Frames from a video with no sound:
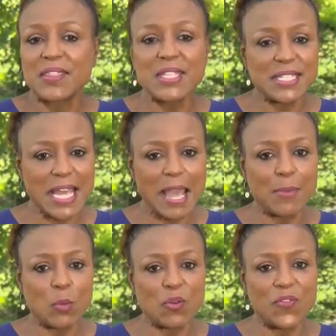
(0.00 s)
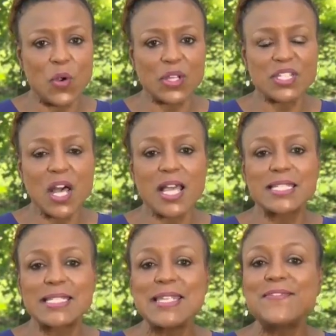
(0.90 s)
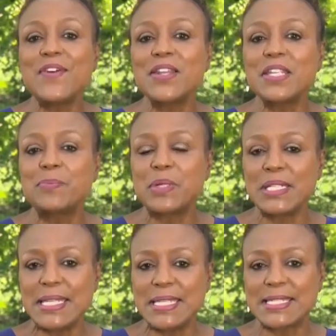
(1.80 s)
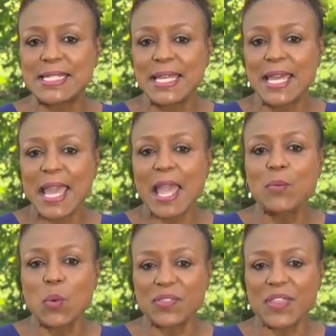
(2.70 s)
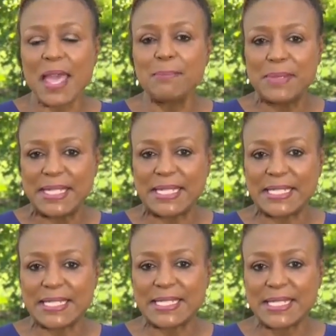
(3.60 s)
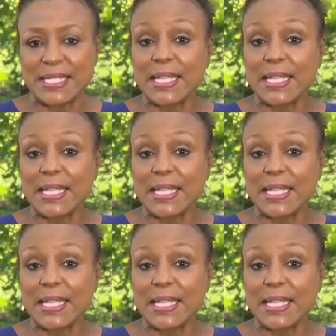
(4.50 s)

This time it will focus on defunding police and what that means.